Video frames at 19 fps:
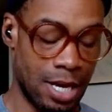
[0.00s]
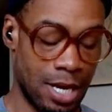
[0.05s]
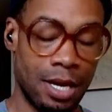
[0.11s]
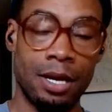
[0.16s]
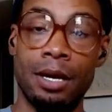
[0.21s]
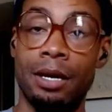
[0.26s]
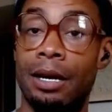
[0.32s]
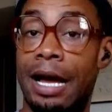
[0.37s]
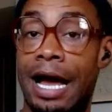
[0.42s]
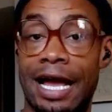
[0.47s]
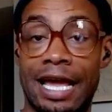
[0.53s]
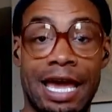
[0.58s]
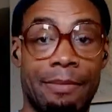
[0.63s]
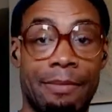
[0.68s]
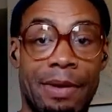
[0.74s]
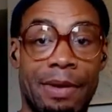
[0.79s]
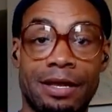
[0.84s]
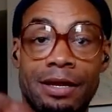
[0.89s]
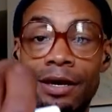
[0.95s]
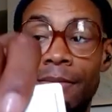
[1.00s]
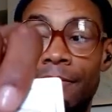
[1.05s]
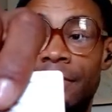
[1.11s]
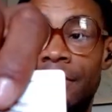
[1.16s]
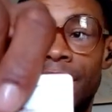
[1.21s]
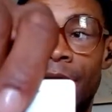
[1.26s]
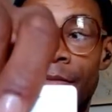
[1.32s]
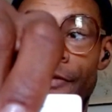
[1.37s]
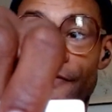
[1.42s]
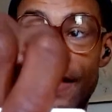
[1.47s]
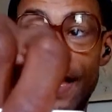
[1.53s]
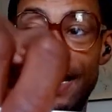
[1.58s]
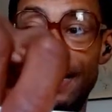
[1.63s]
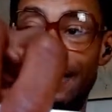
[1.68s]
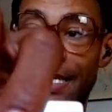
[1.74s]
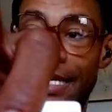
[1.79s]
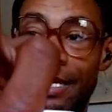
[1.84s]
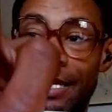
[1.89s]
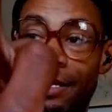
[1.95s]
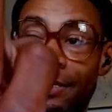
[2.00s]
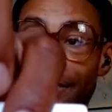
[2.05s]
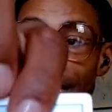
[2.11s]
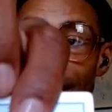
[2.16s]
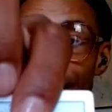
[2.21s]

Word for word: can't make it up. It's coming fast, and it looks like prison